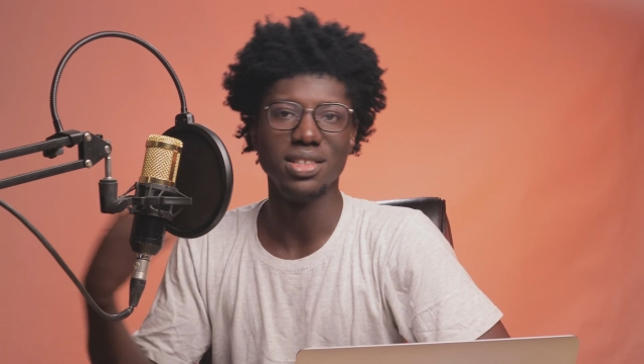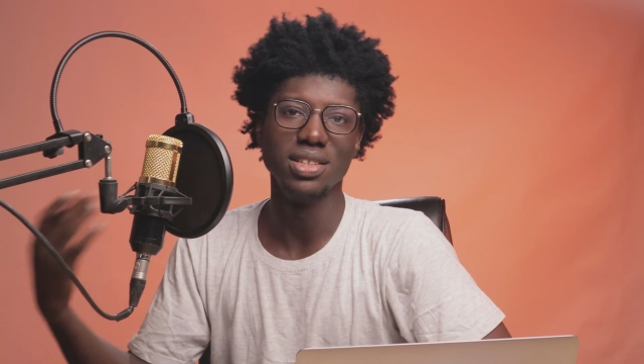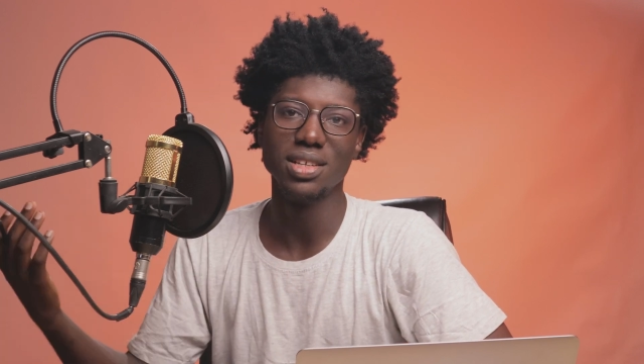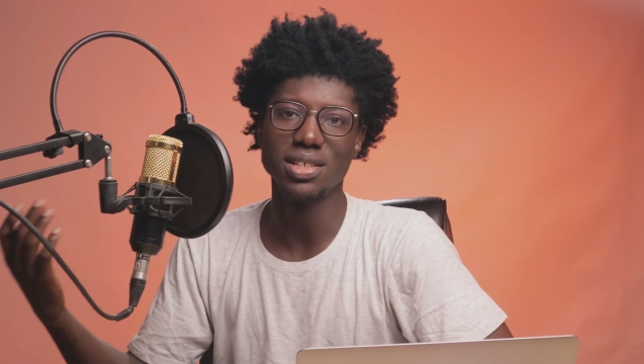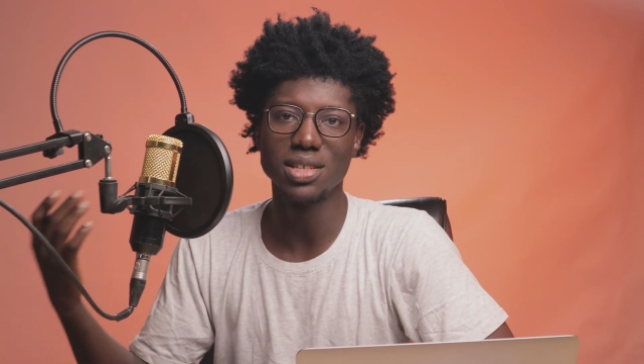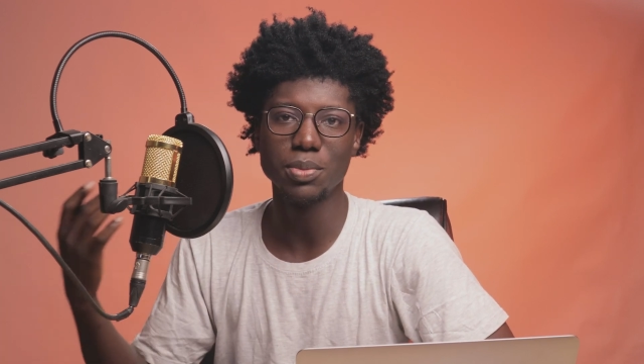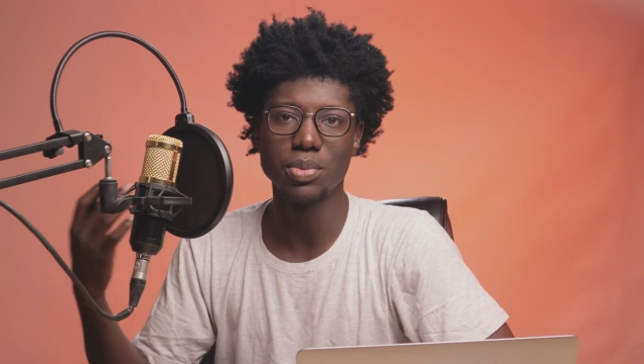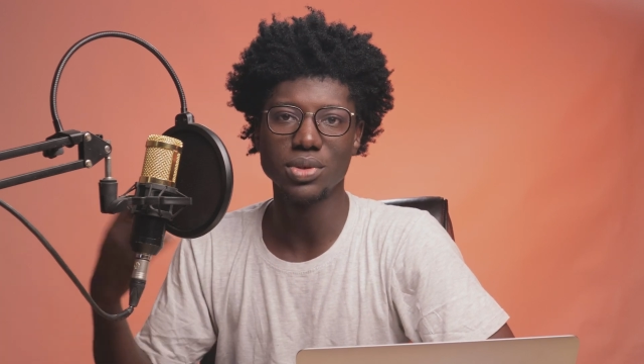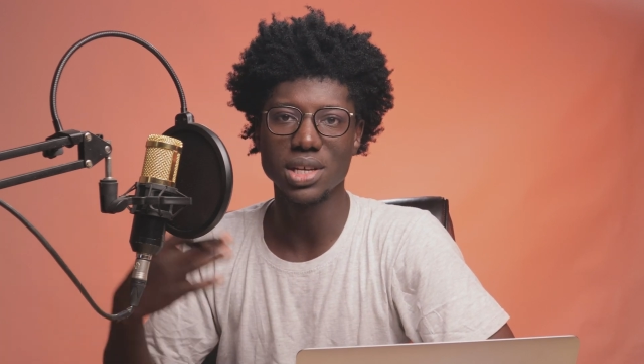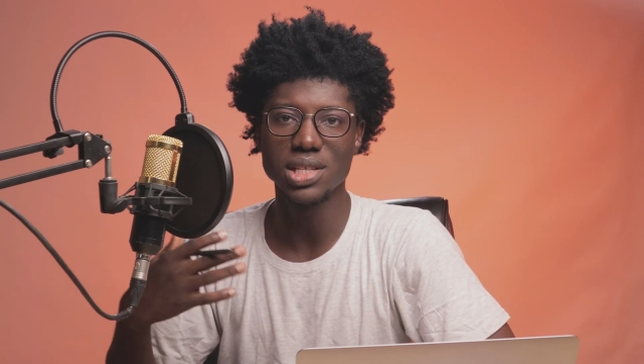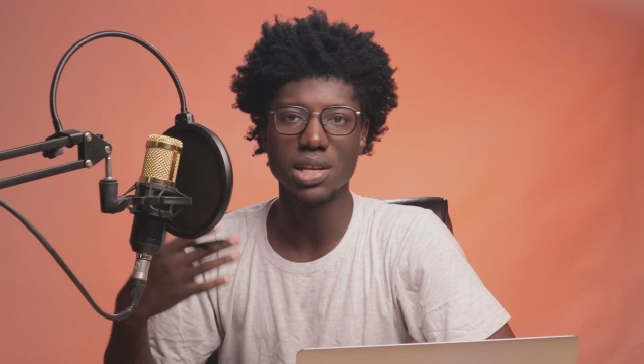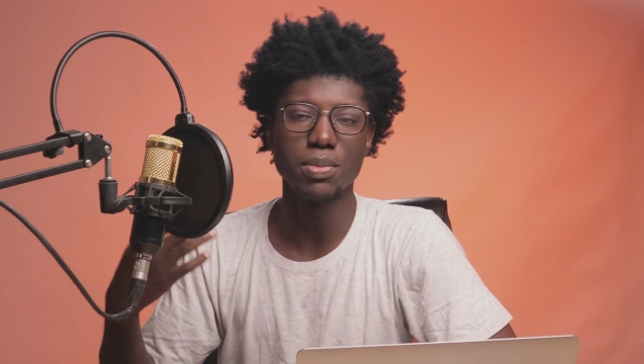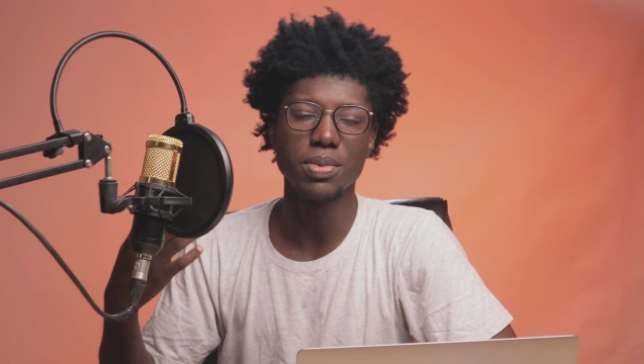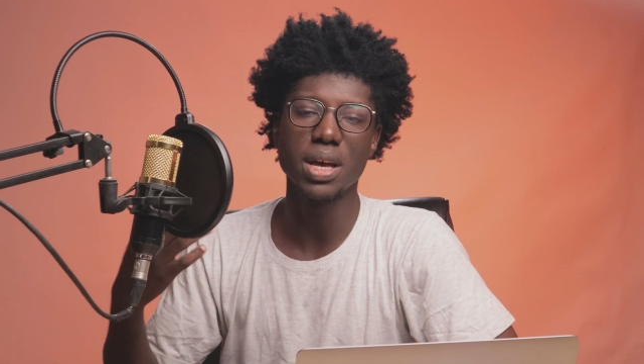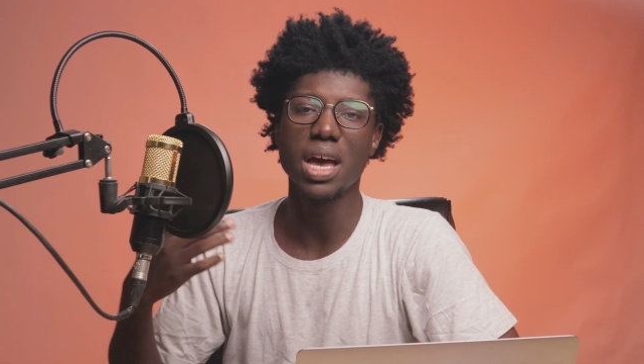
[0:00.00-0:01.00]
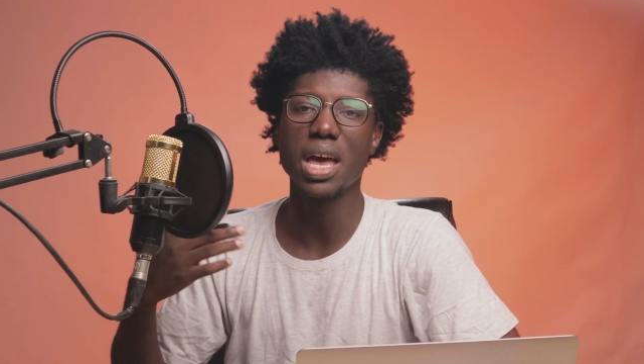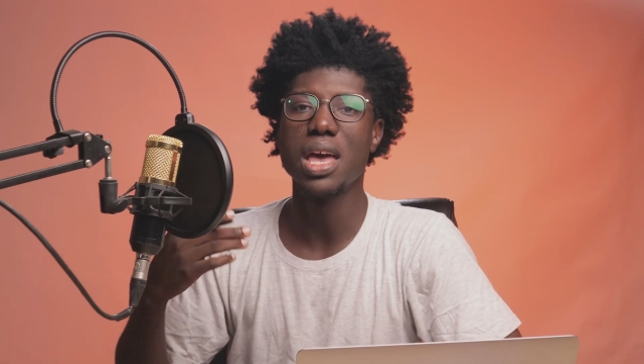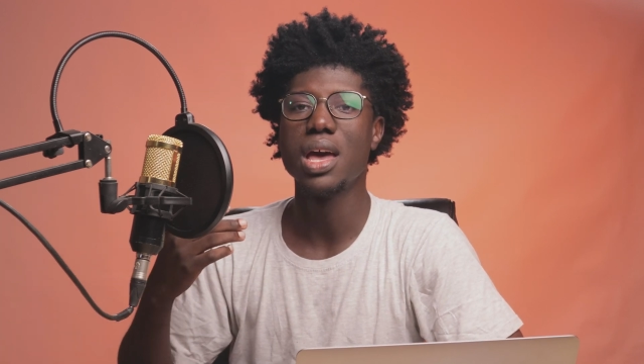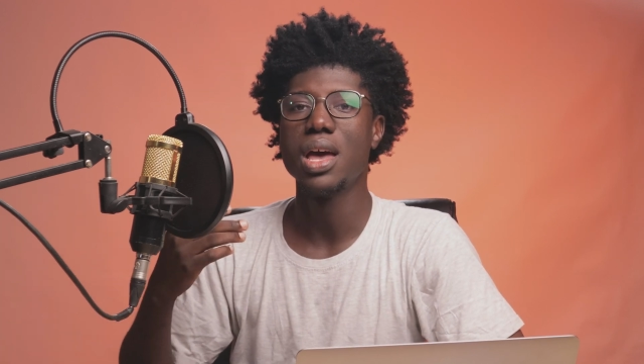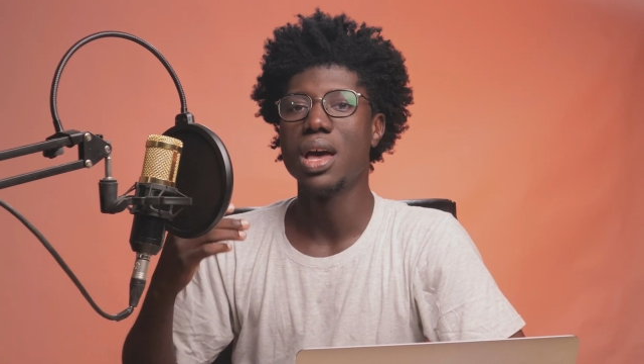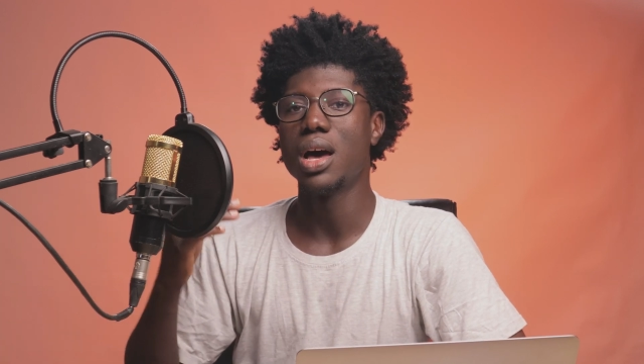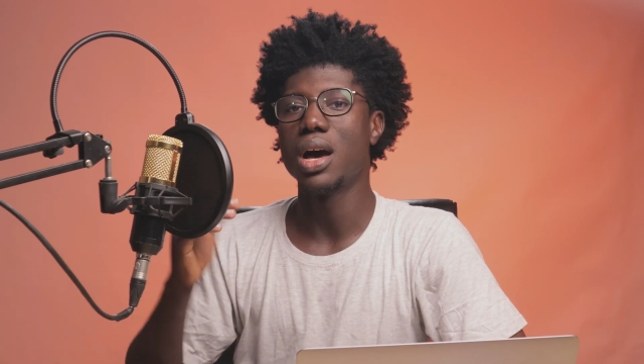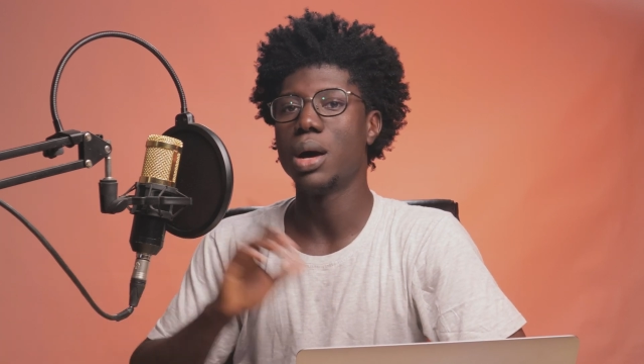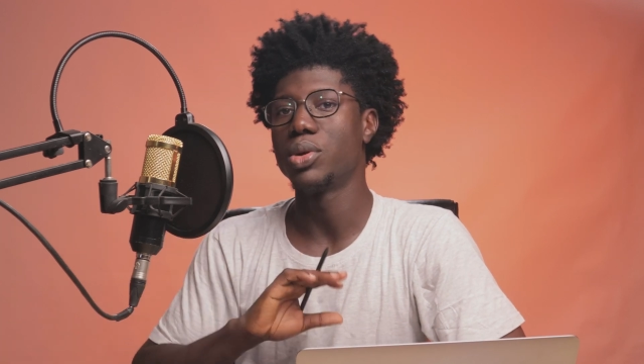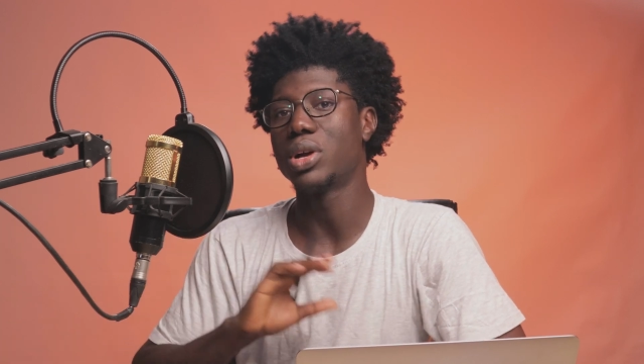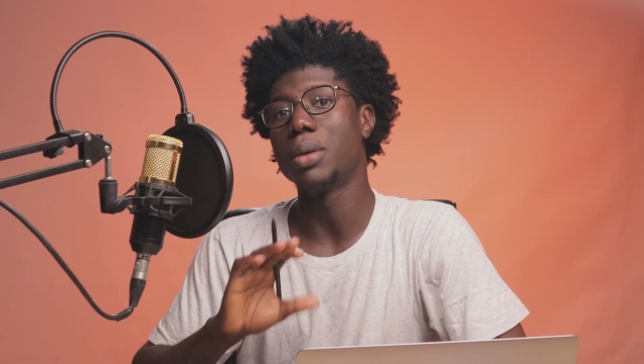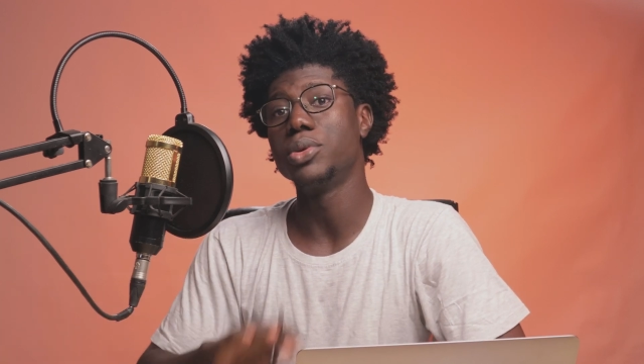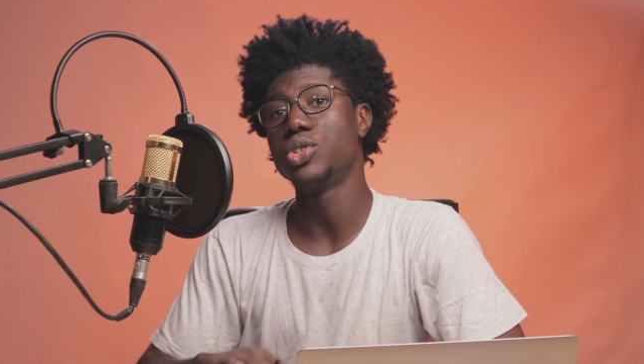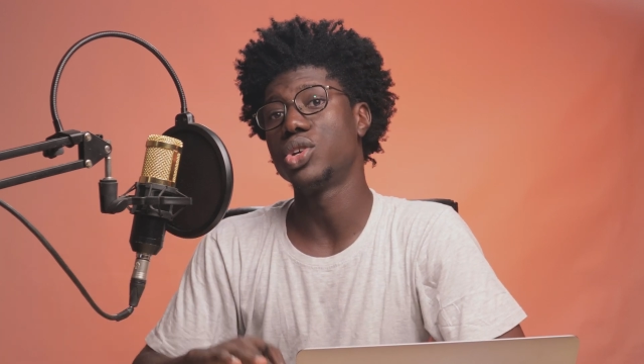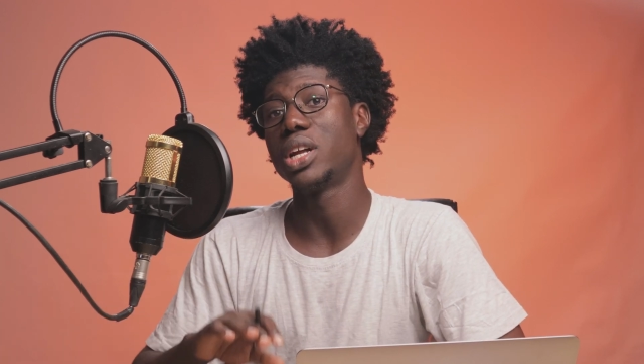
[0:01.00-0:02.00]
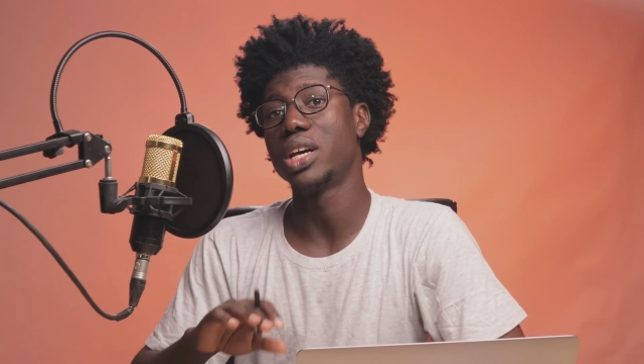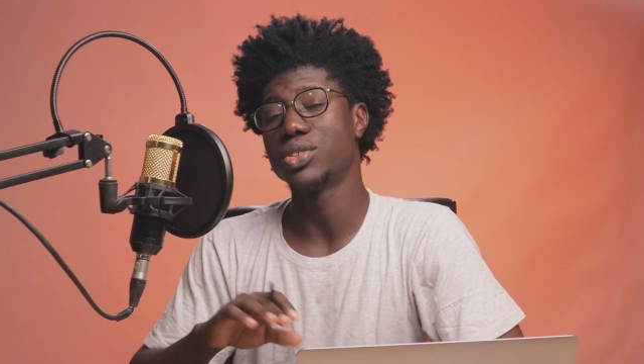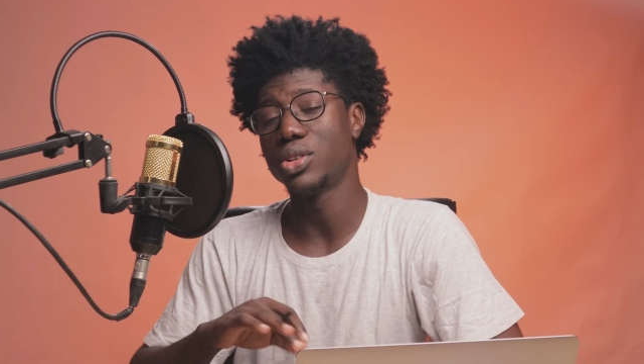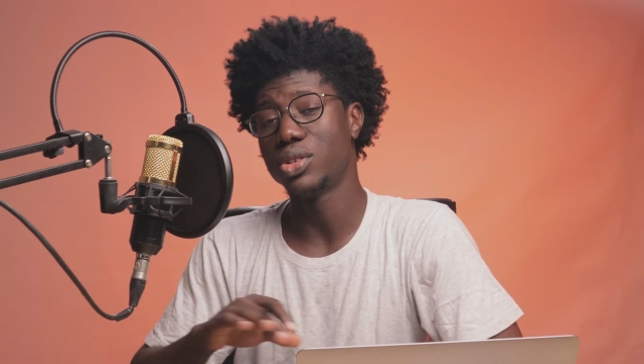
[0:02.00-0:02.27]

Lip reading: in the simple REST API, you can be sure that it's